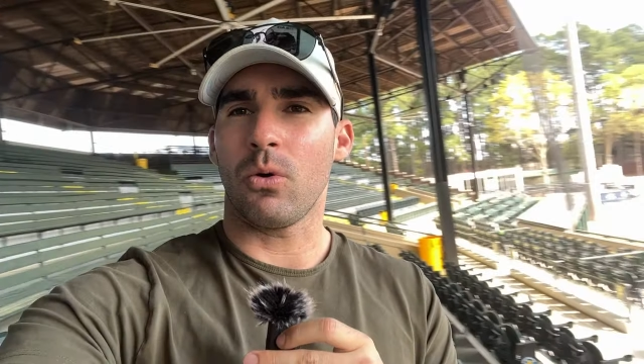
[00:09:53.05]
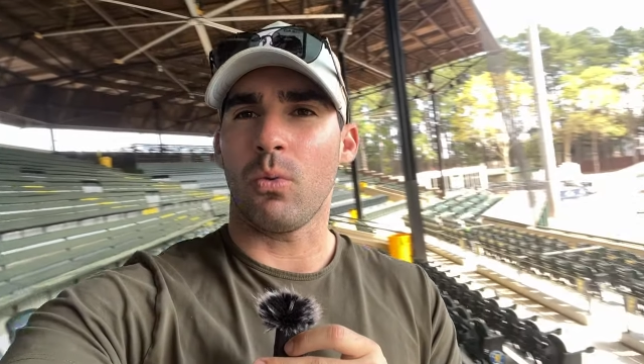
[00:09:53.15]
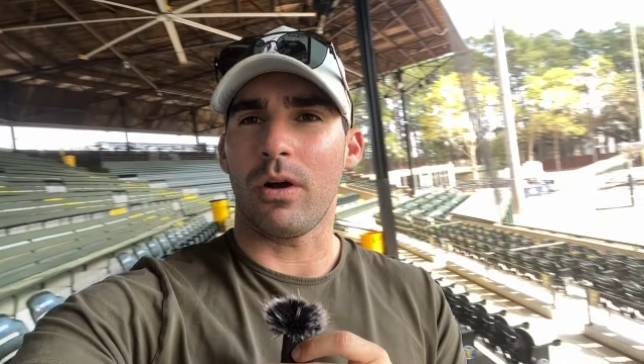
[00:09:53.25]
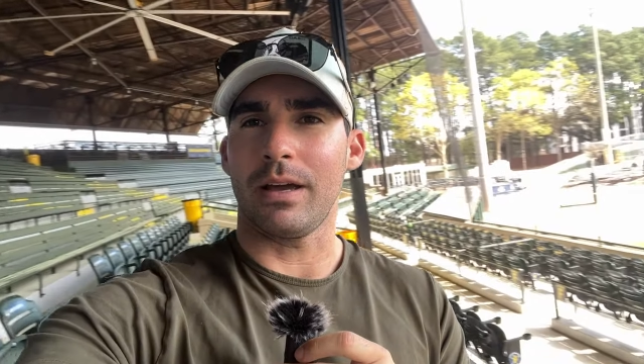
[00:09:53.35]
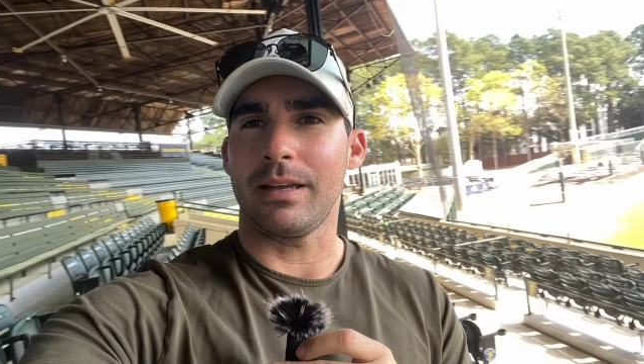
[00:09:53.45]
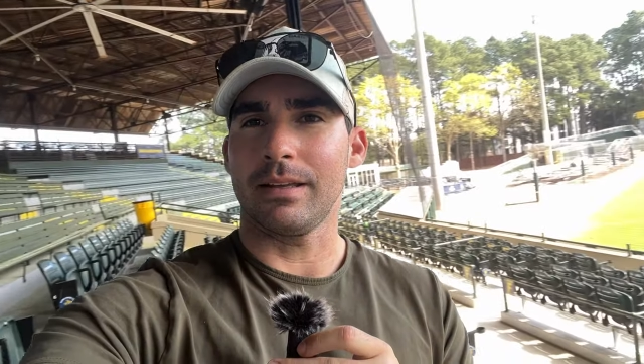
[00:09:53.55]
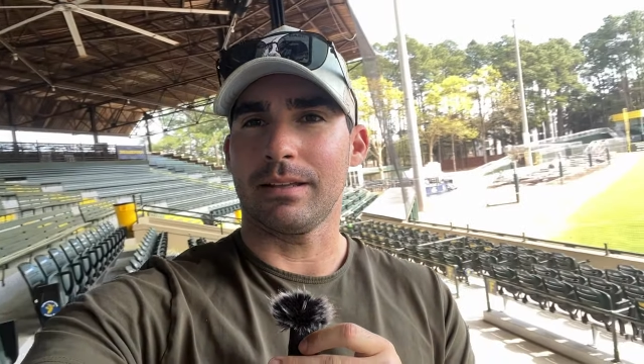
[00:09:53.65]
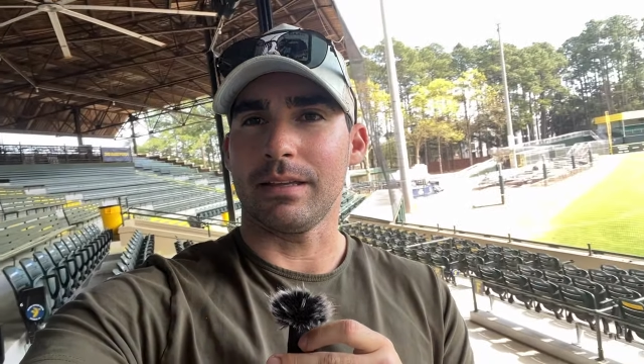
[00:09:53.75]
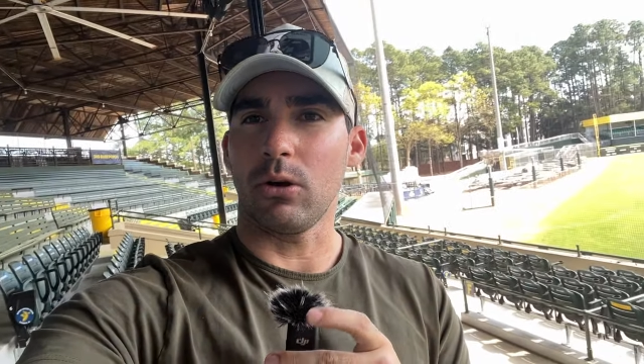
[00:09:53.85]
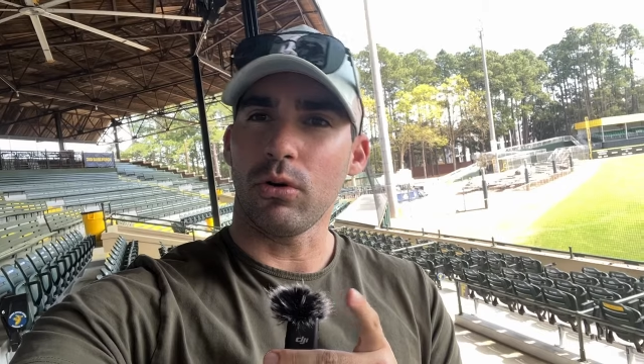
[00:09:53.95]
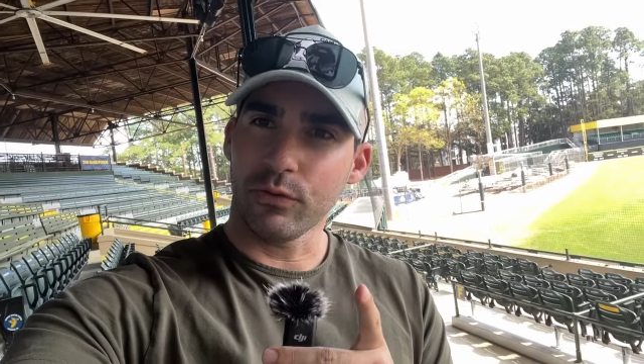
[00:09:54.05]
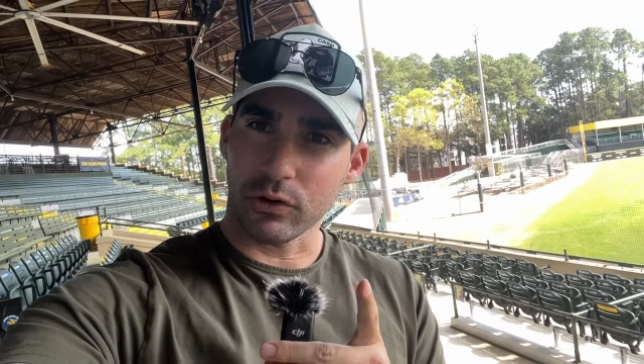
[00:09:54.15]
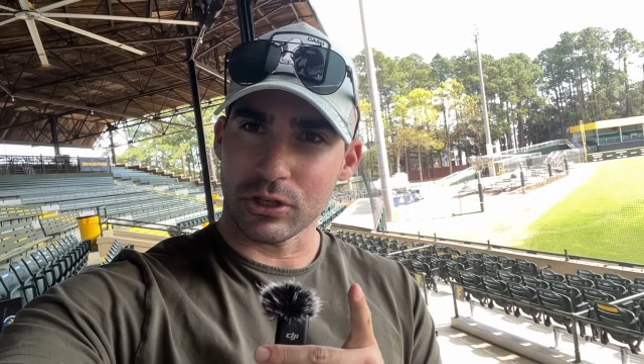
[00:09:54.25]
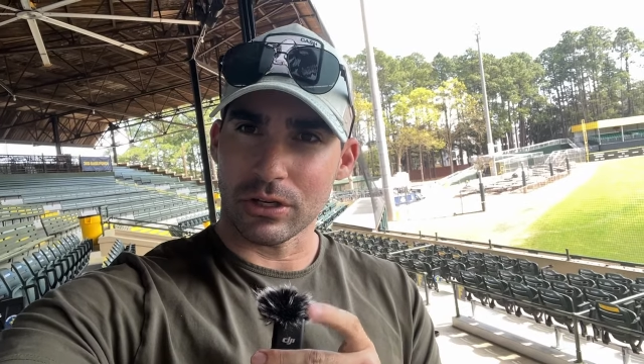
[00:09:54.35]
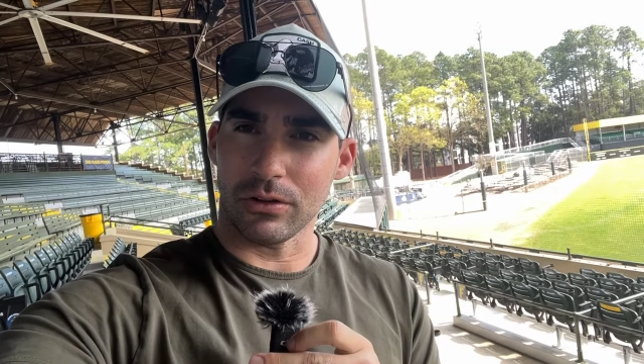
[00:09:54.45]
what the old
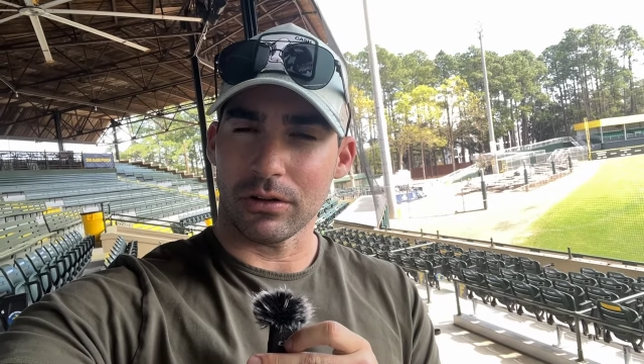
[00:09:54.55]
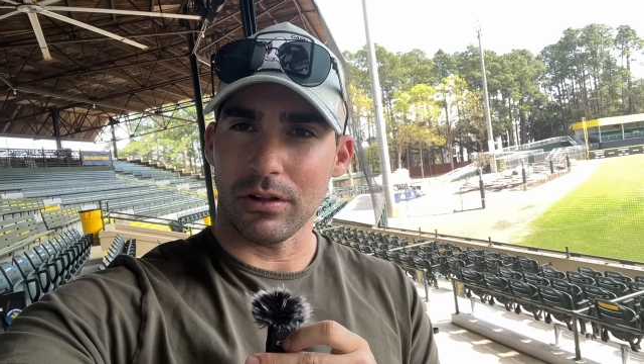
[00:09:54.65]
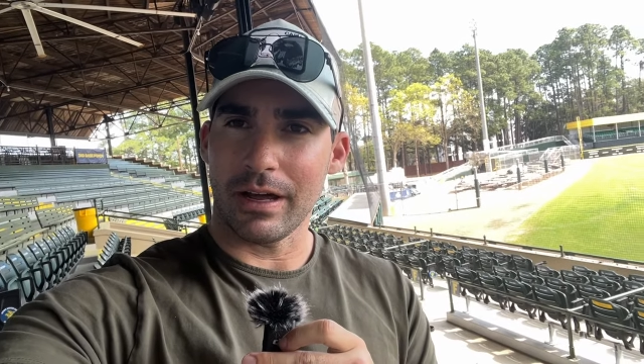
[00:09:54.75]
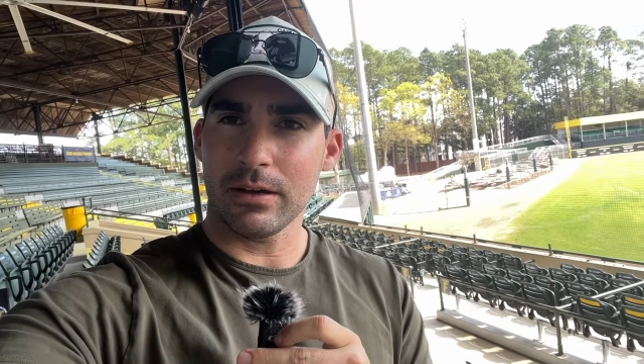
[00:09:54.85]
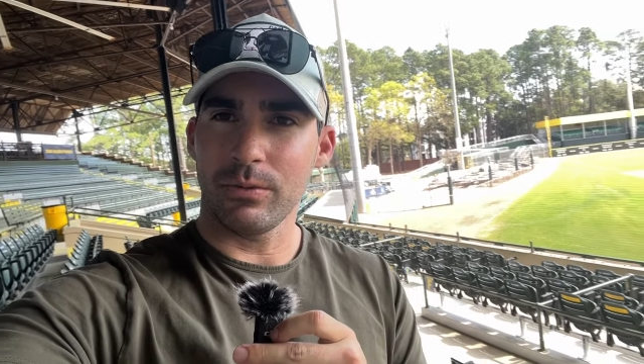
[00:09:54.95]
version looked like.